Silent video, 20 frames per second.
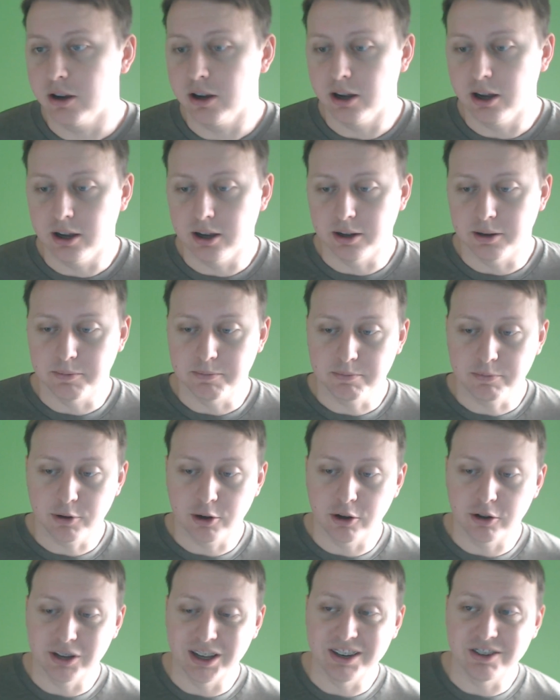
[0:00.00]
um,
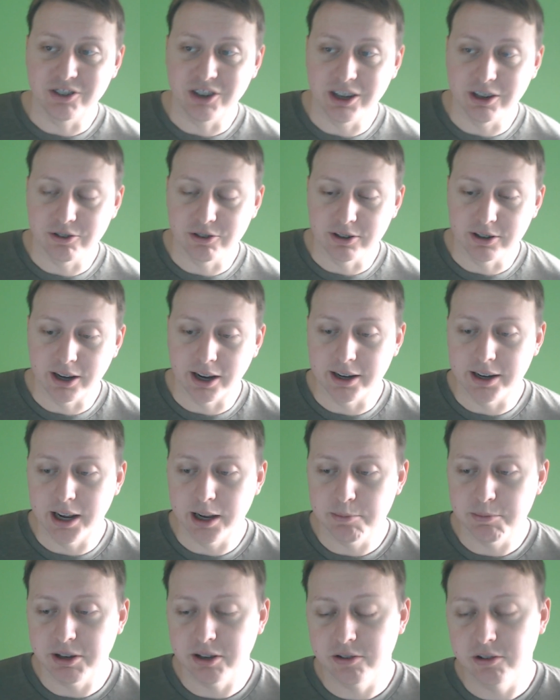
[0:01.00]
called Education
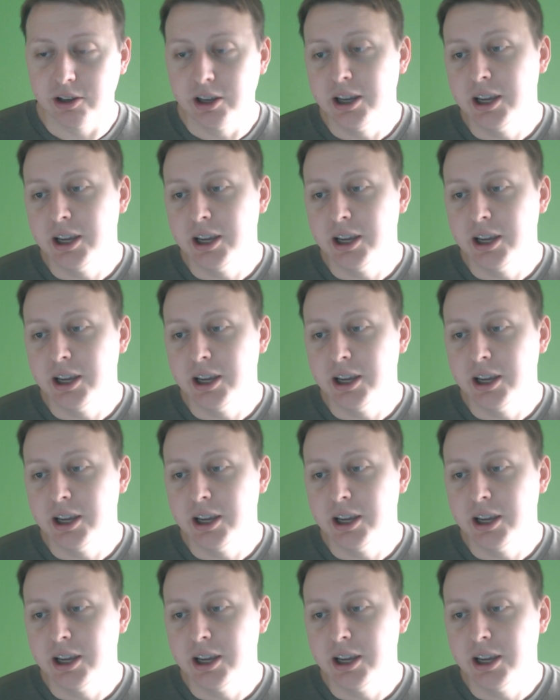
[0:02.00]
Dynamics.